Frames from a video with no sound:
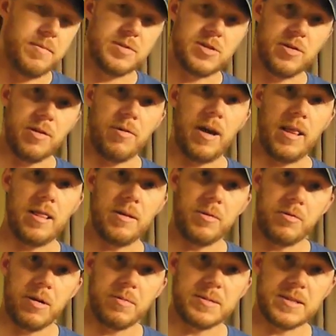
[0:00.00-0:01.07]
So anyway, let
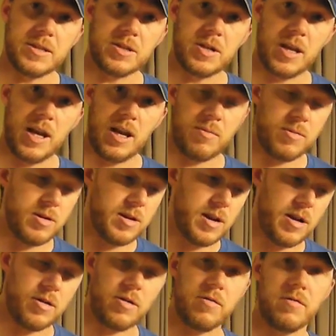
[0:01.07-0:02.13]
me reposition the camera and
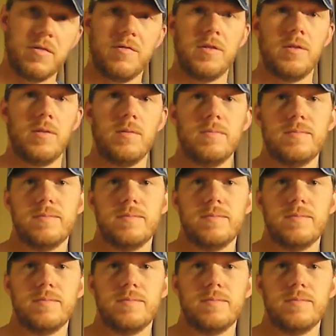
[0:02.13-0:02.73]
I'll go over the food.